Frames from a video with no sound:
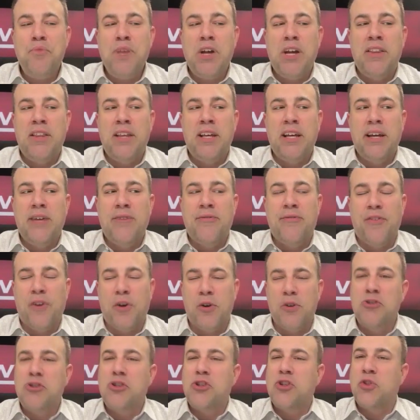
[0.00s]
the
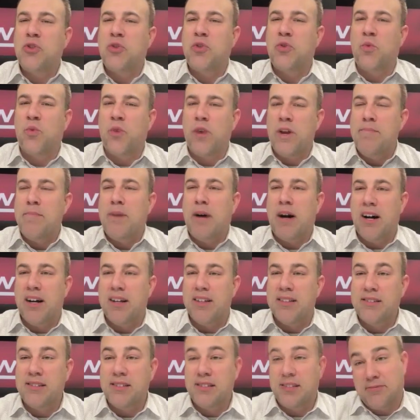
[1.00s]
first 3
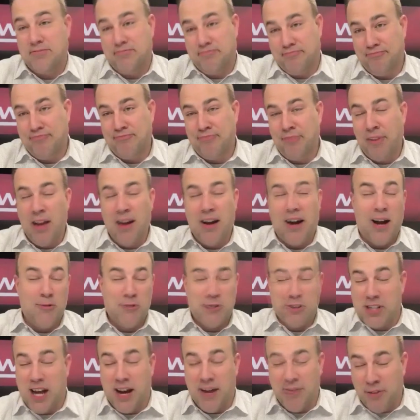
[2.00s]
months, I
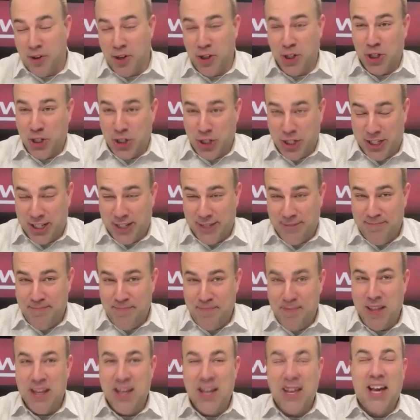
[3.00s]
was not very good.
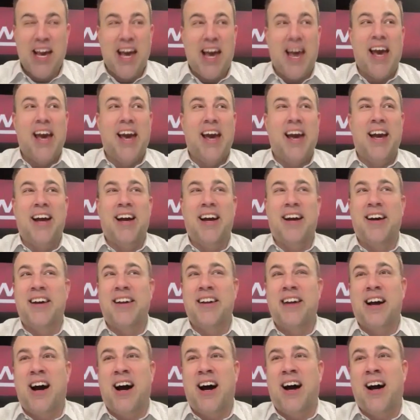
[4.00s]

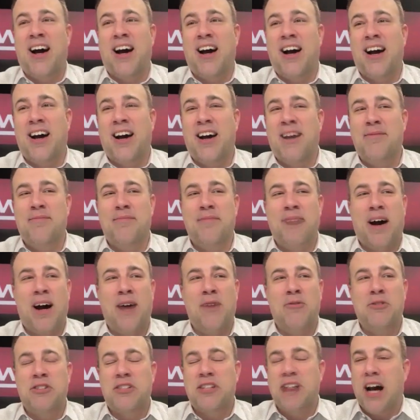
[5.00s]
And I
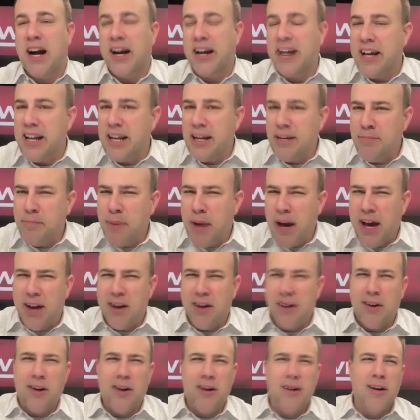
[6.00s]
was not getting
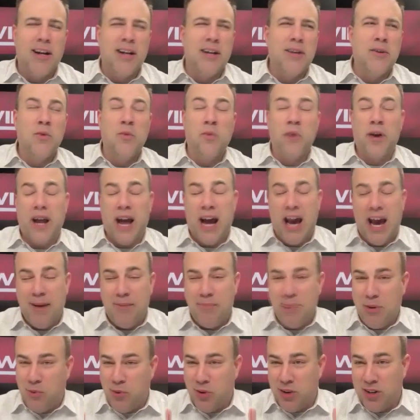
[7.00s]
better. And what
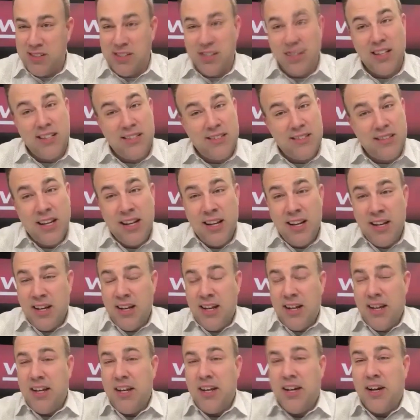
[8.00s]
happened was, and this,
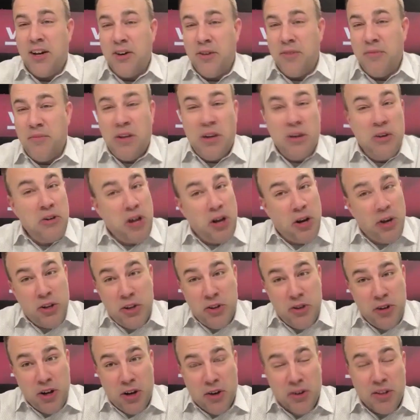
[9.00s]
you
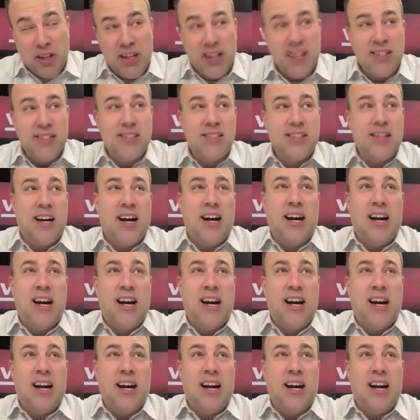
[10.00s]
know this,